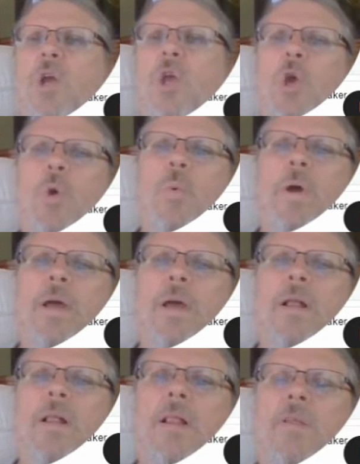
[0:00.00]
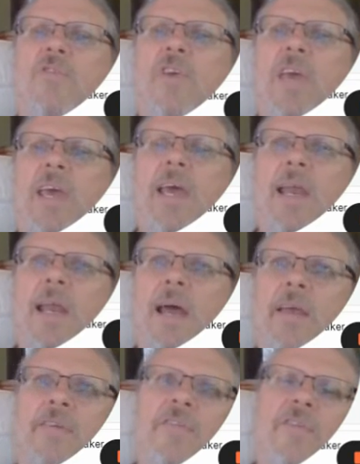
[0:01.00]
you will see a
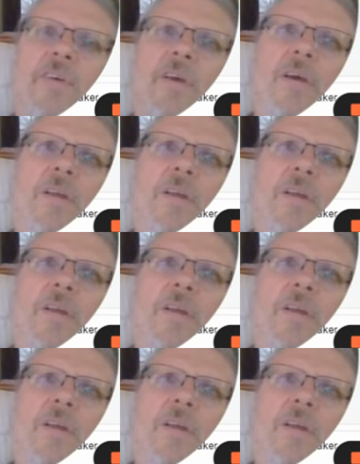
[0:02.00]
nice